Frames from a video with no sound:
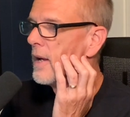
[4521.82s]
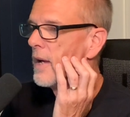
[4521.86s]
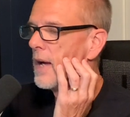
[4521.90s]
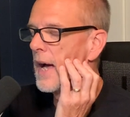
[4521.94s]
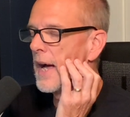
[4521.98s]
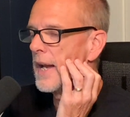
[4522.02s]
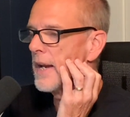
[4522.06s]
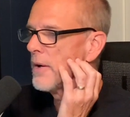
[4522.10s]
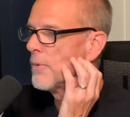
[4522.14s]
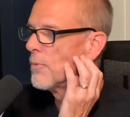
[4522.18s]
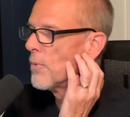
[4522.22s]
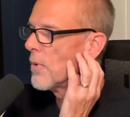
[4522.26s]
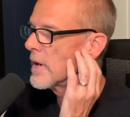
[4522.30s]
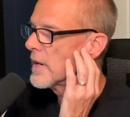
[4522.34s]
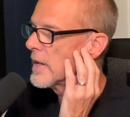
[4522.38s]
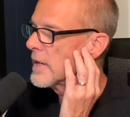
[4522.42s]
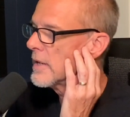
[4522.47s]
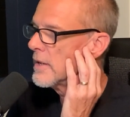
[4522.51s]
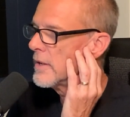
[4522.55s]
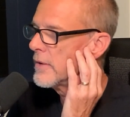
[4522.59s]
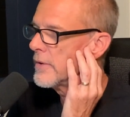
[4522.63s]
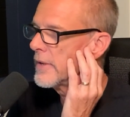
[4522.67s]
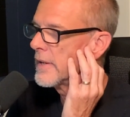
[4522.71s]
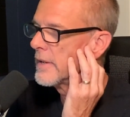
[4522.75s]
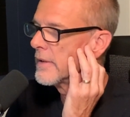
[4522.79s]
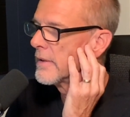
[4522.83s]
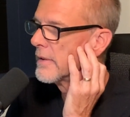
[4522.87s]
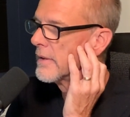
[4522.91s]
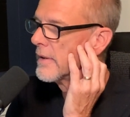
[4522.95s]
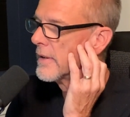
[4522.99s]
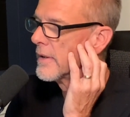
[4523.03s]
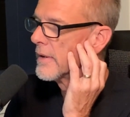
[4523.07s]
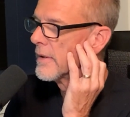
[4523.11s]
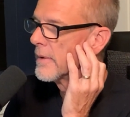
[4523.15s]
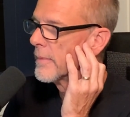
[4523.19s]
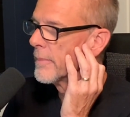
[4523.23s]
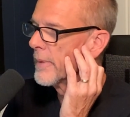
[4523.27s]
I didn't want to do it,
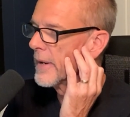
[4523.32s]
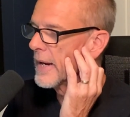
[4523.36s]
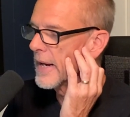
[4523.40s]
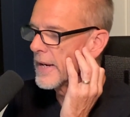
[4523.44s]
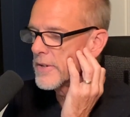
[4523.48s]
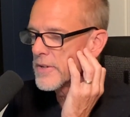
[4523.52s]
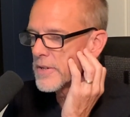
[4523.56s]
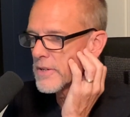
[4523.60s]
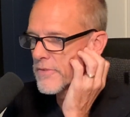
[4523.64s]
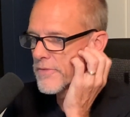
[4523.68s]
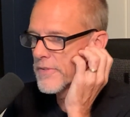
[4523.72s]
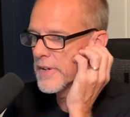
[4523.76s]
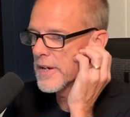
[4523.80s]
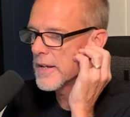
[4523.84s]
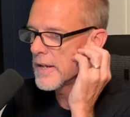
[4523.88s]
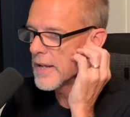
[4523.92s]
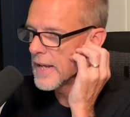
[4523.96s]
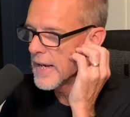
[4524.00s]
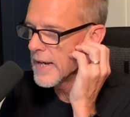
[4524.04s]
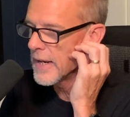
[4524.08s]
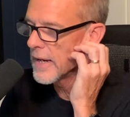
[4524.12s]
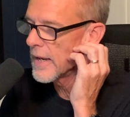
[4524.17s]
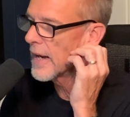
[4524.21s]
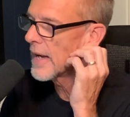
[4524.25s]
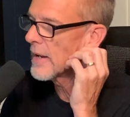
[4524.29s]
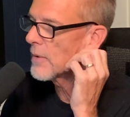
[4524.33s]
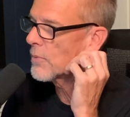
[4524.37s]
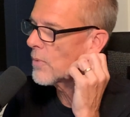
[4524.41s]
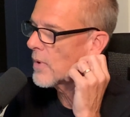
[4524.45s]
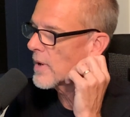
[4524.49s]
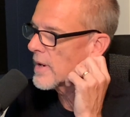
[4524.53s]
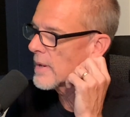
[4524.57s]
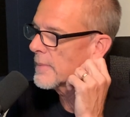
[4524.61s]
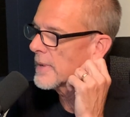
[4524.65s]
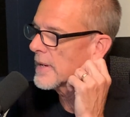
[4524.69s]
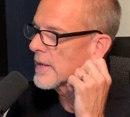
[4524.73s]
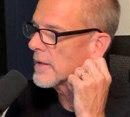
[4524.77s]
but I just felt like God
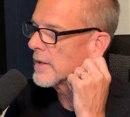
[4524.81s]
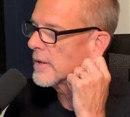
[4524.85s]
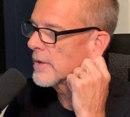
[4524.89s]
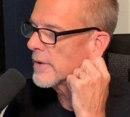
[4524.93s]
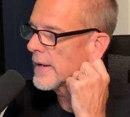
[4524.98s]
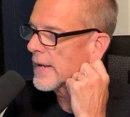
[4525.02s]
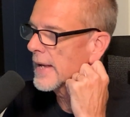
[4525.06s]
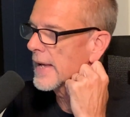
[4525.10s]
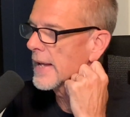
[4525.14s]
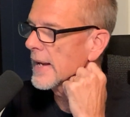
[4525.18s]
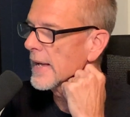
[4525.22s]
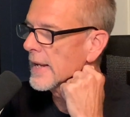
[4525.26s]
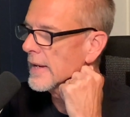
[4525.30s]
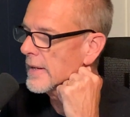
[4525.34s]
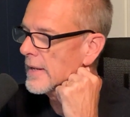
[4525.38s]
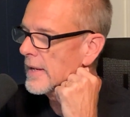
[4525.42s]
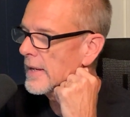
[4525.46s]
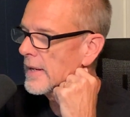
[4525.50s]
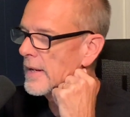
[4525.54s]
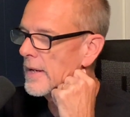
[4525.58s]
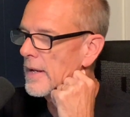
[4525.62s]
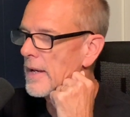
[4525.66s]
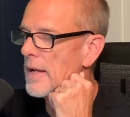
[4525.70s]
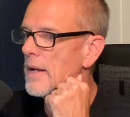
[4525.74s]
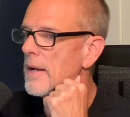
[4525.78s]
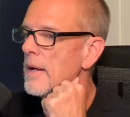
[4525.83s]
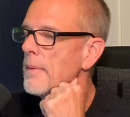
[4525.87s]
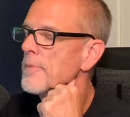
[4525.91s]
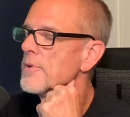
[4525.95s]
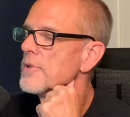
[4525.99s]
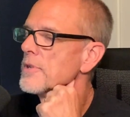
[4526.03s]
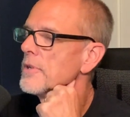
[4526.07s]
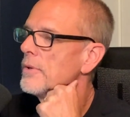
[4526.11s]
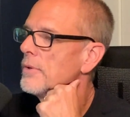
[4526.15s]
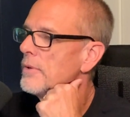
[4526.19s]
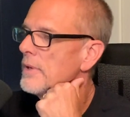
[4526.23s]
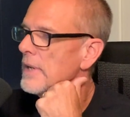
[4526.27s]
wanted me to do it and I did it. And I'm
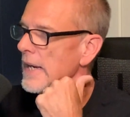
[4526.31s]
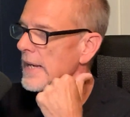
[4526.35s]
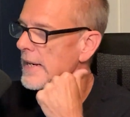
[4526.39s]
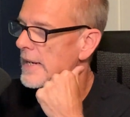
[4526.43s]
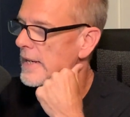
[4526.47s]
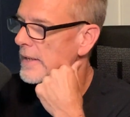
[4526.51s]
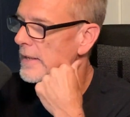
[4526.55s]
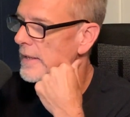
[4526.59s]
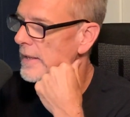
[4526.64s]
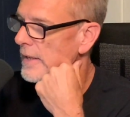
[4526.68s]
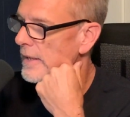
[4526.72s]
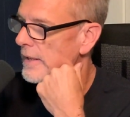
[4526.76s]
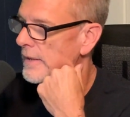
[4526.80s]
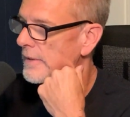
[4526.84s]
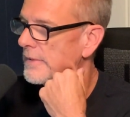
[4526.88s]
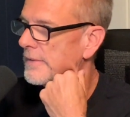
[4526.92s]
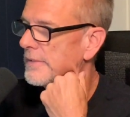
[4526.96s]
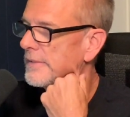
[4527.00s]
so glad I did it.